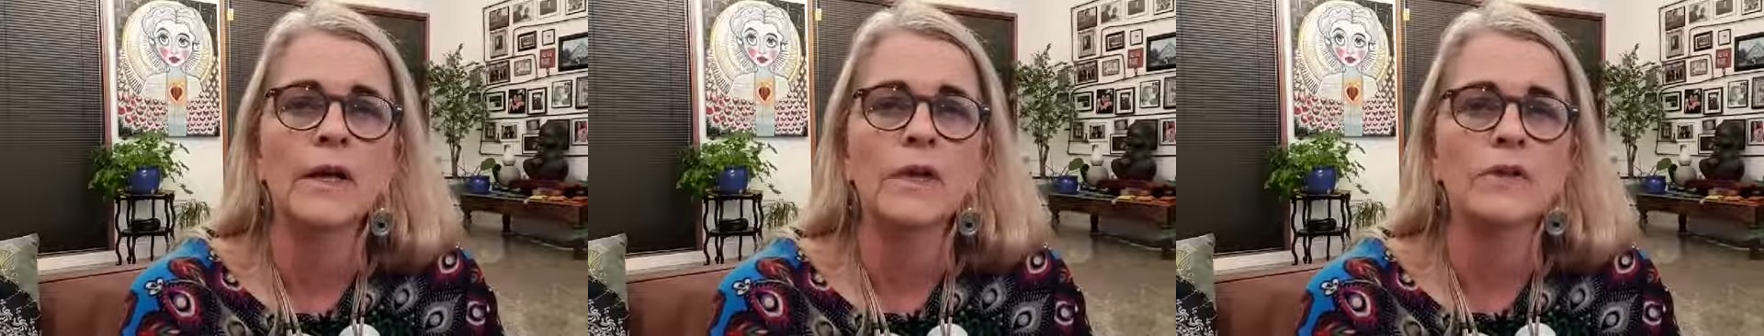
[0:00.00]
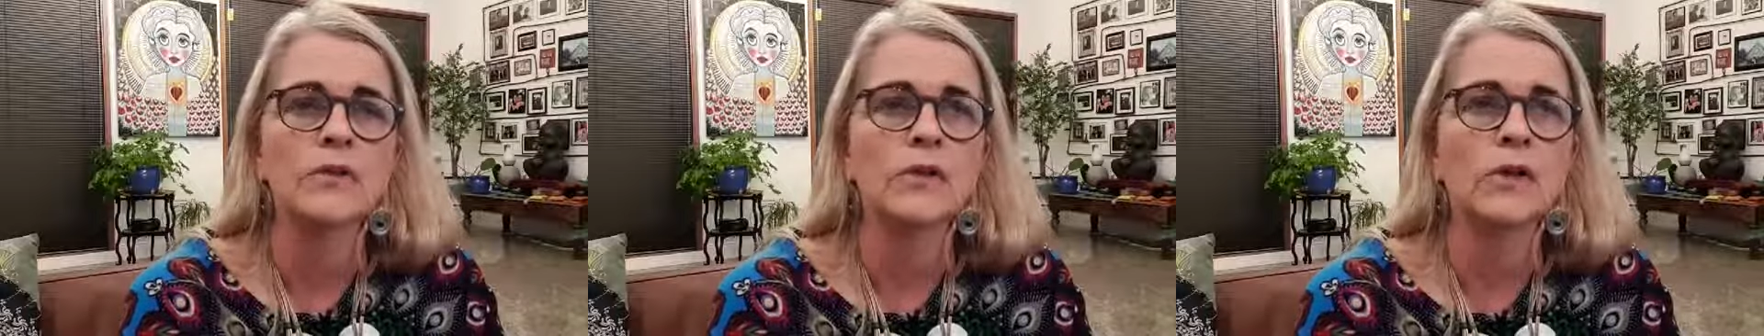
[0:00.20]

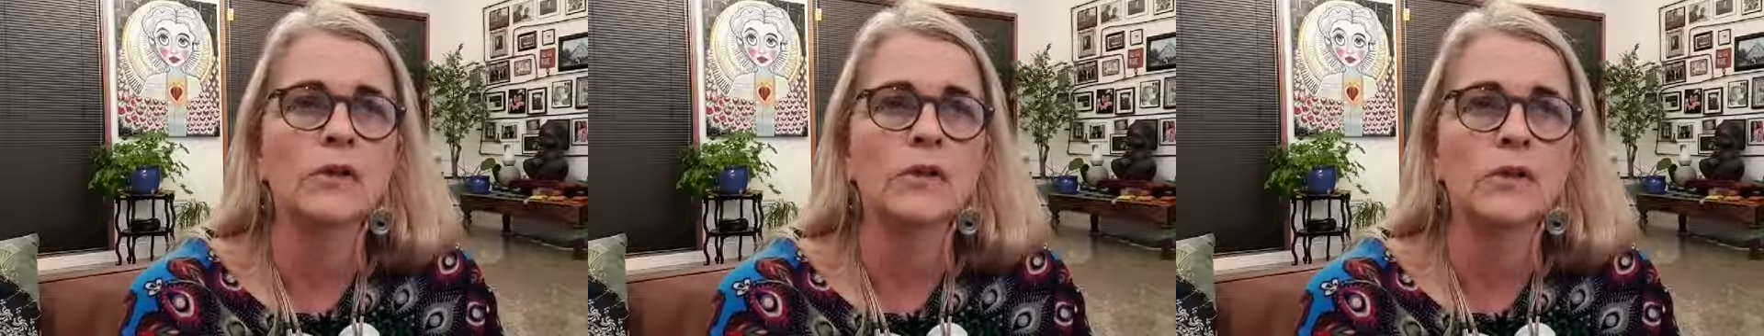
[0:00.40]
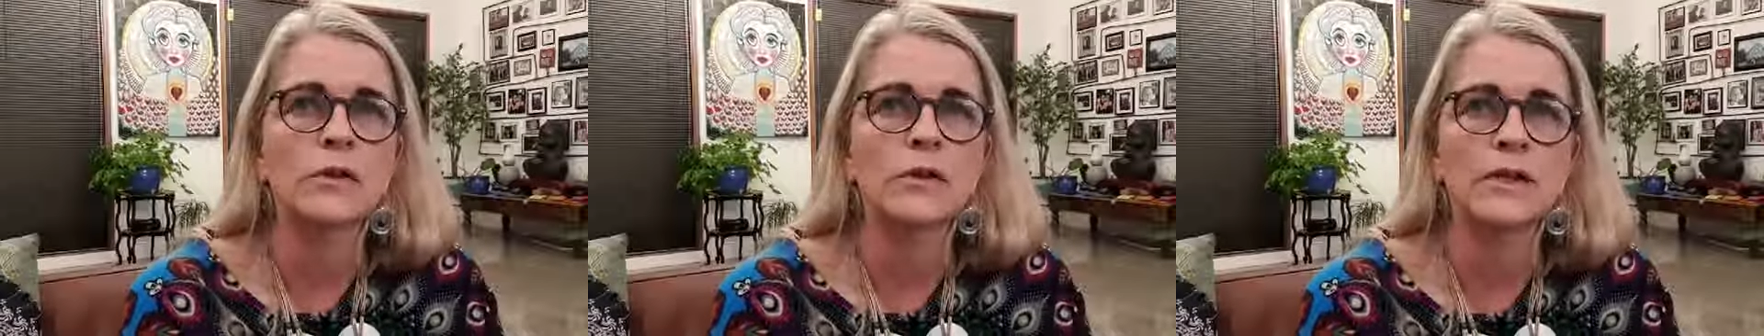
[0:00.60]

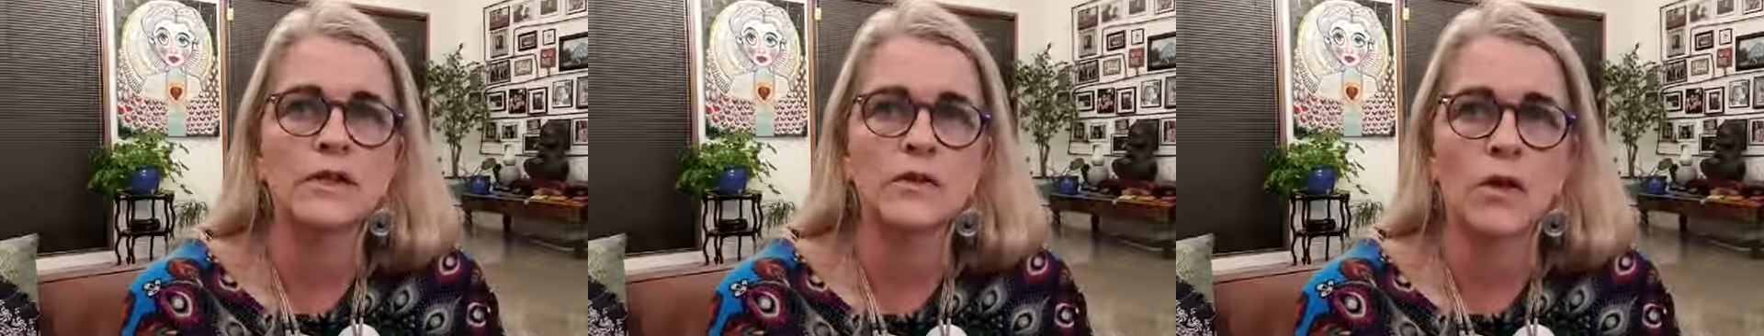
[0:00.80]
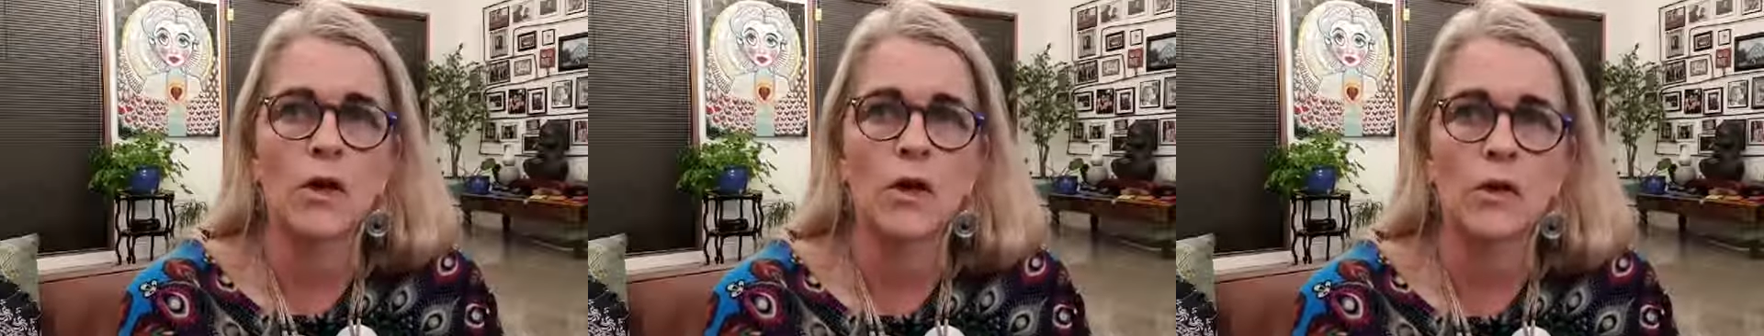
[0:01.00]
So there
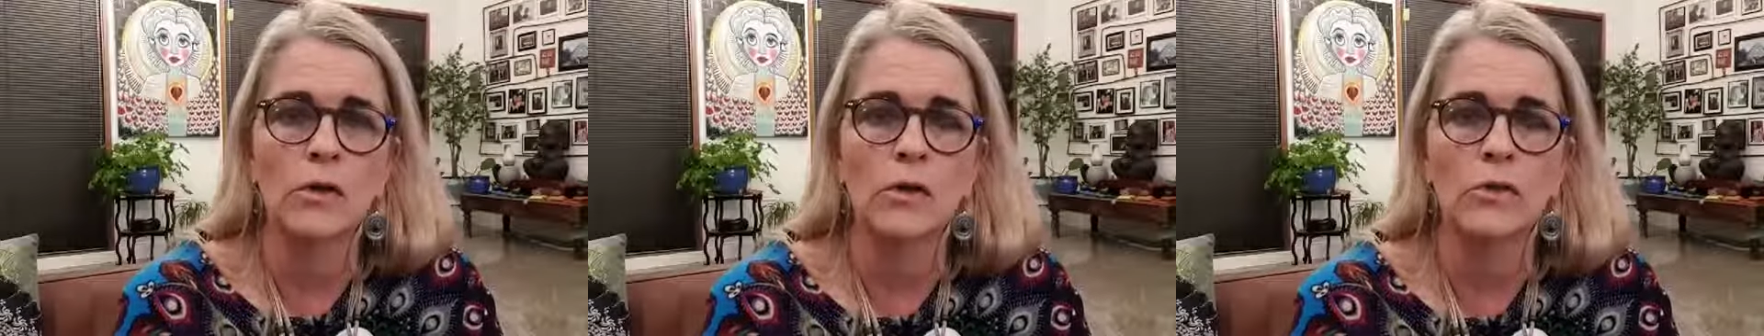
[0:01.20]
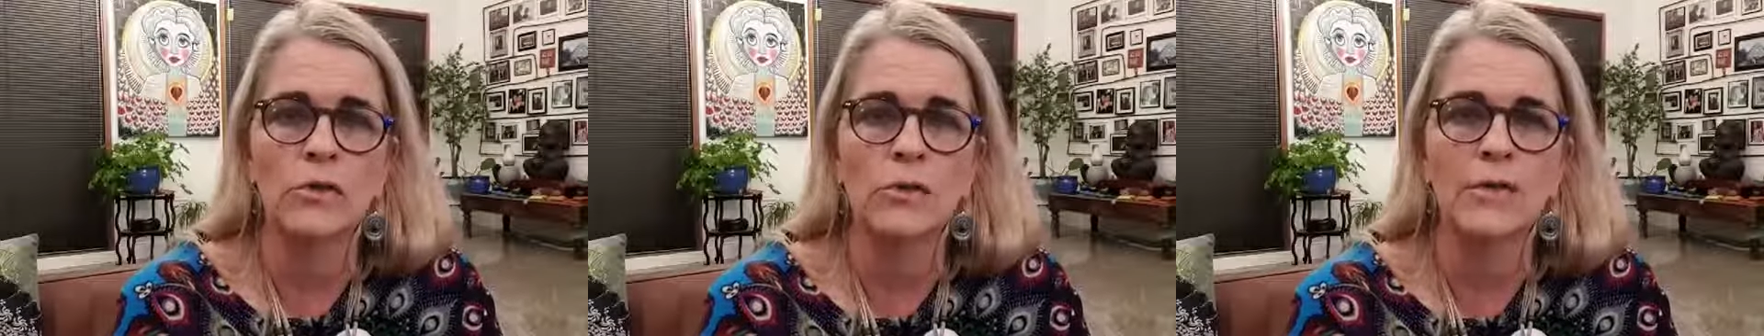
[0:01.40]
is a whole
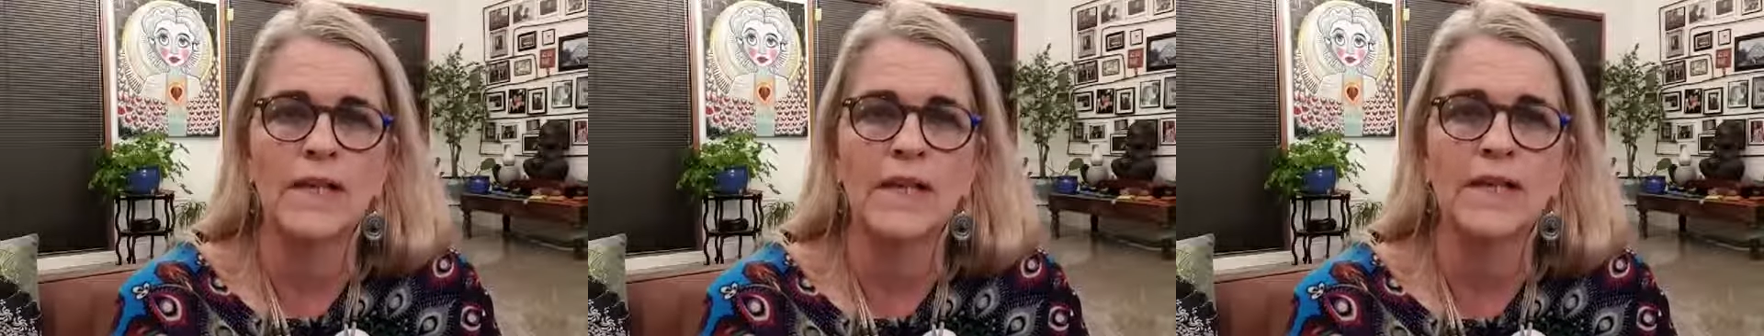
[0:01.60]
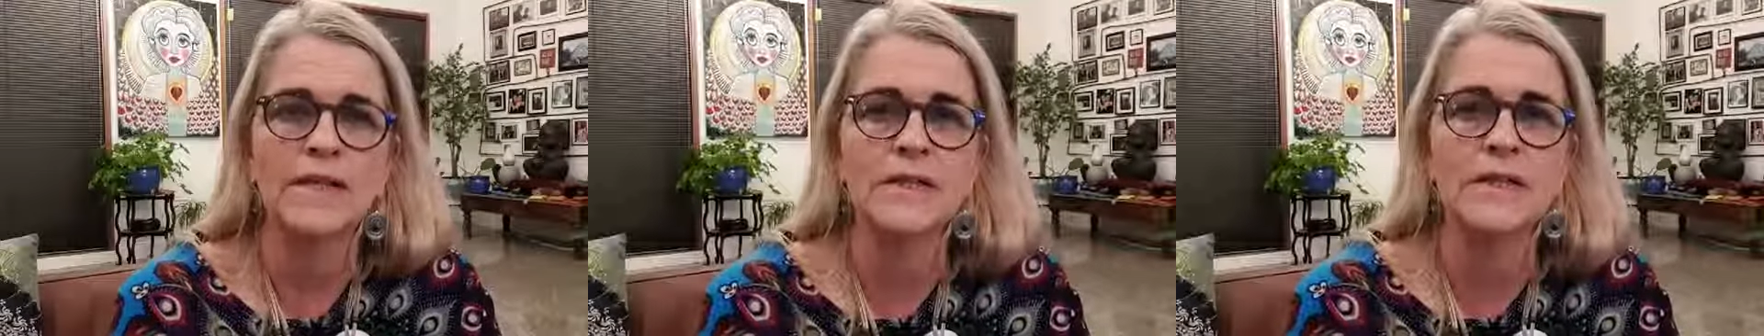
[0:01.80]
lot of
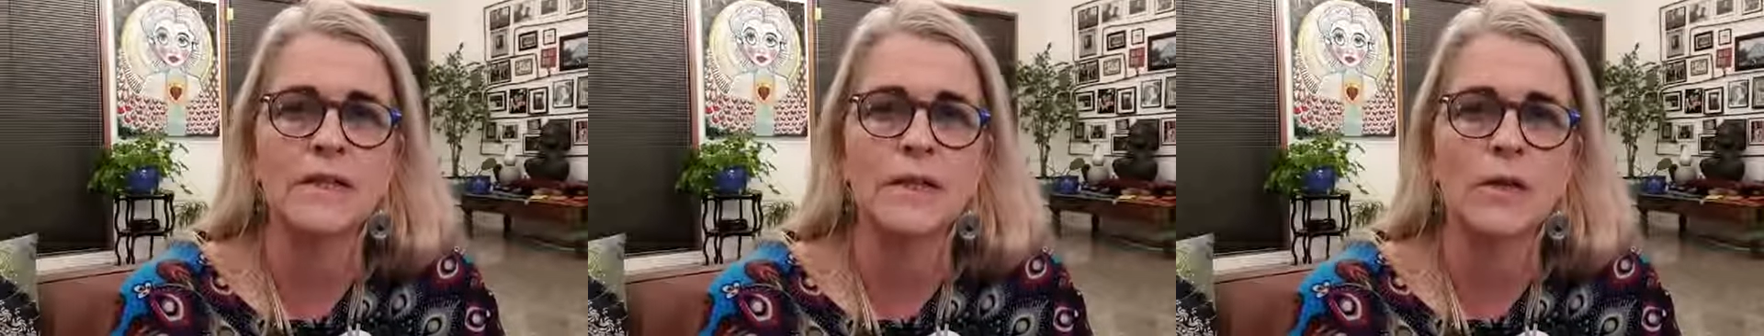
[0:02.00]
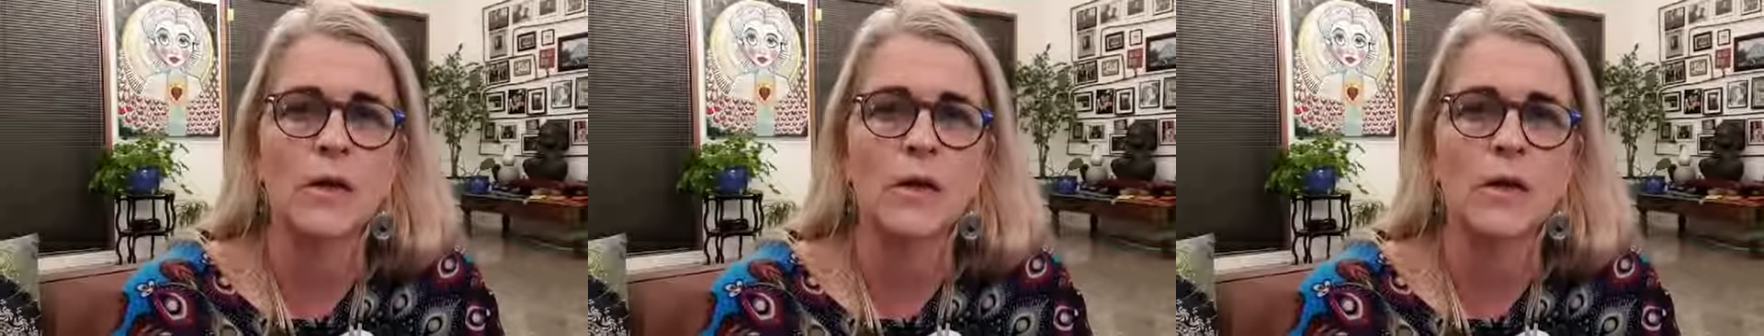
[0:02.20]
history